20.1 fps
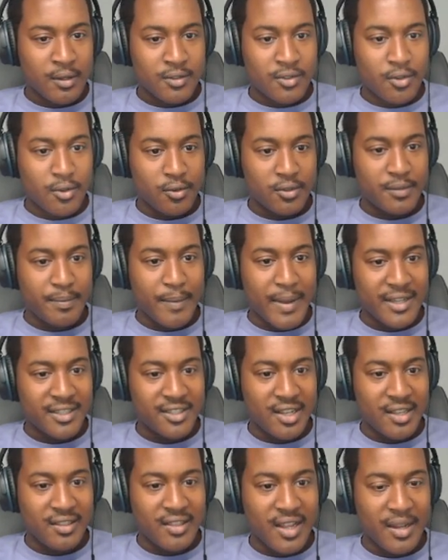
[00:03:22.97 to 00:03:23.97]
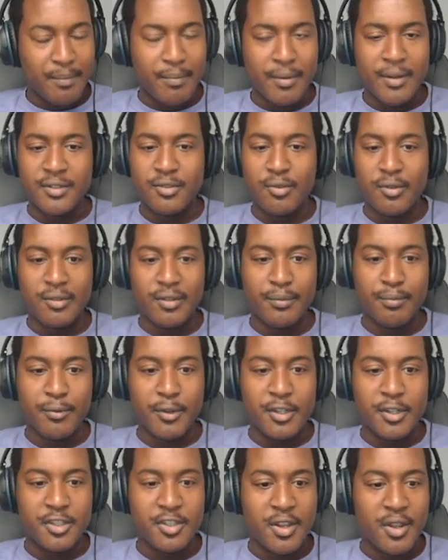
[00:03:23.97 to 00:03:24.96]
So smash that like button, is greatly
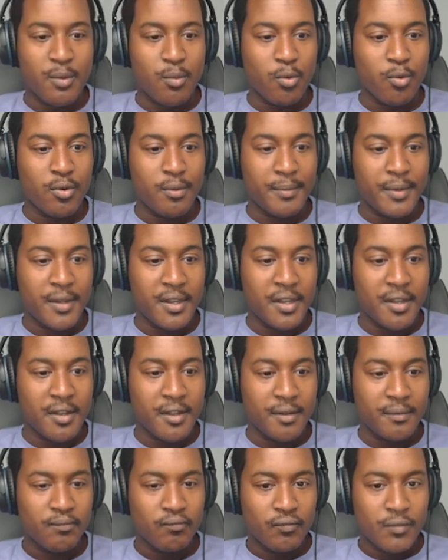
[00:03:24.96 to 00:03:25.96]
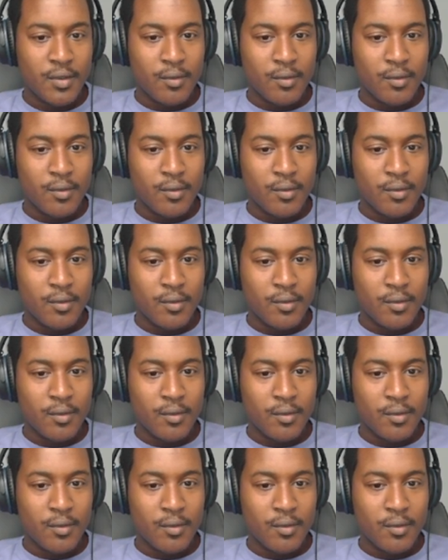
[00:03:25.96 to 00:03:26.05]
appreciated. We're going to begin.